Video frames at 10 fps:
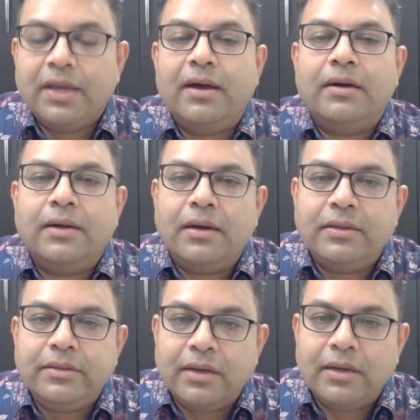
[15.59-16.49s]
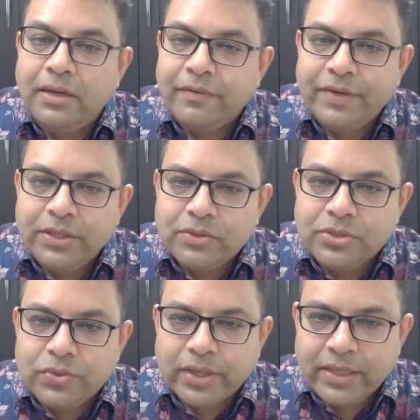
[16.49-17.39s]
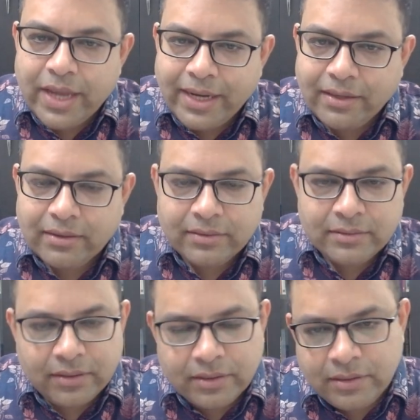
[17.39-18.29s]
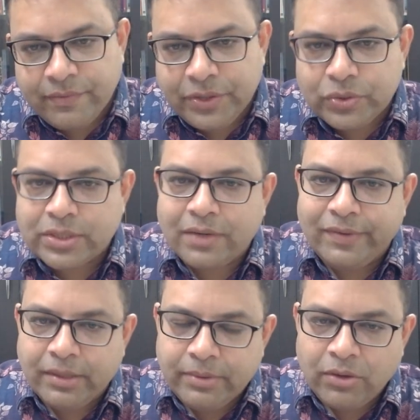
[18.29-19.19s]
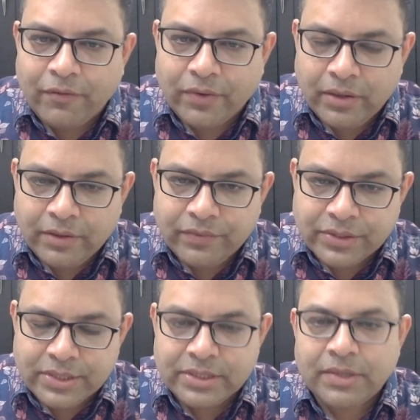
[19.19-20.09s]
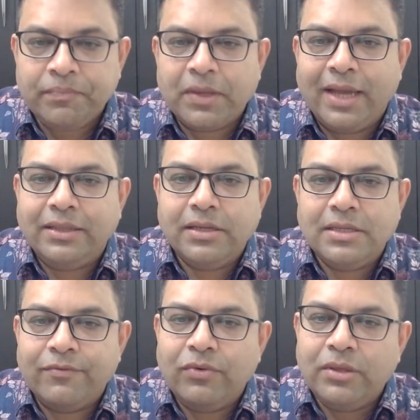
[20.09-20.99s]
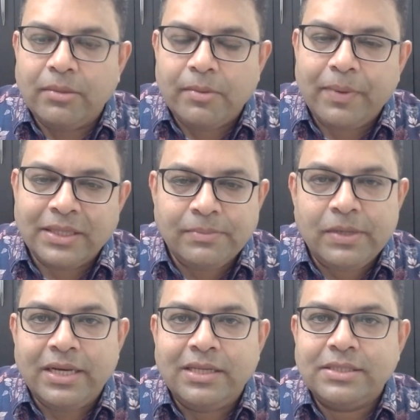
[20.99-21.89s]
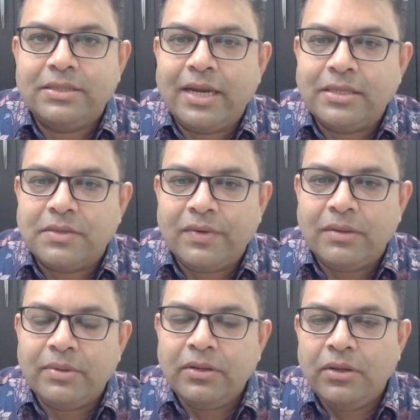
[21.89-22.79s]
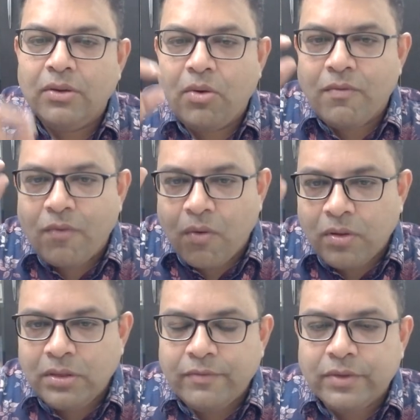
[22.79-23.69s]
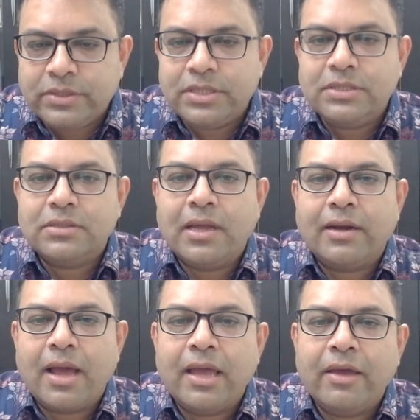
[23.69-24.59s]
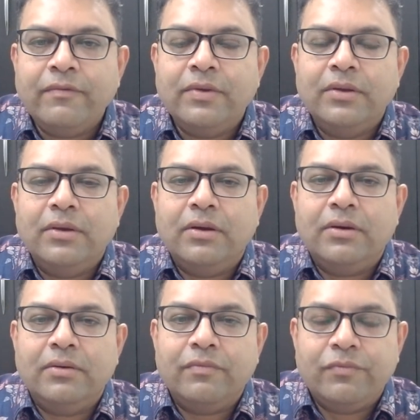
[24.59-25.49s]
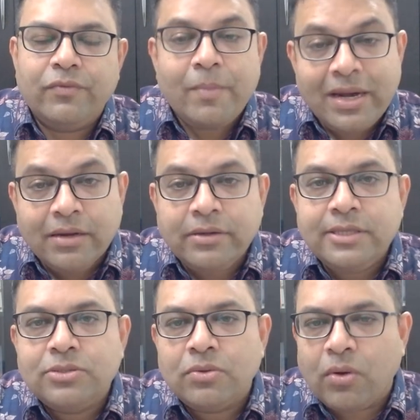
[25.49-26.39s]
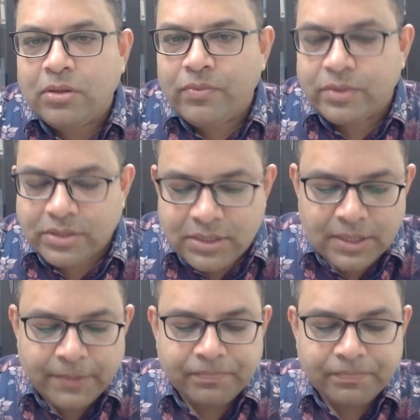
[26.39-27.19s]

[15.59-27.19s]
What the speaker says: Earlier videos you can get, the earlier videos are available of earlier verses, and there is a full Dhammapada playlist that is available of all the verses that I have for my learnings on all the verses.